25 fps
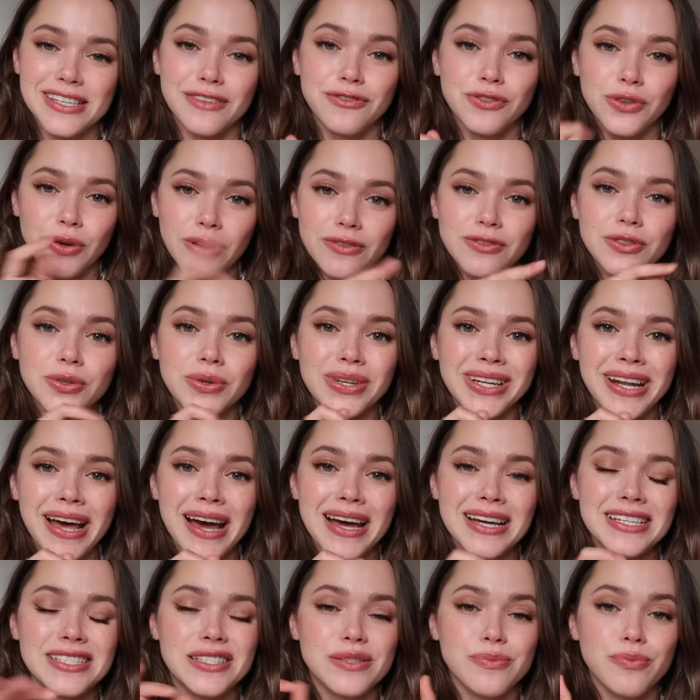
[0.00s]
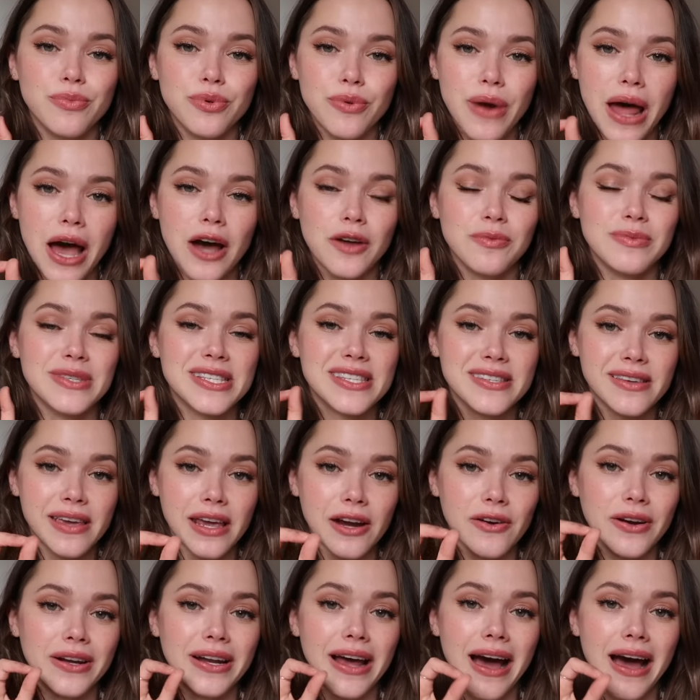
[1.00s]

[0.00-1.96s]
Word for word: If you have green eyes, brown mascara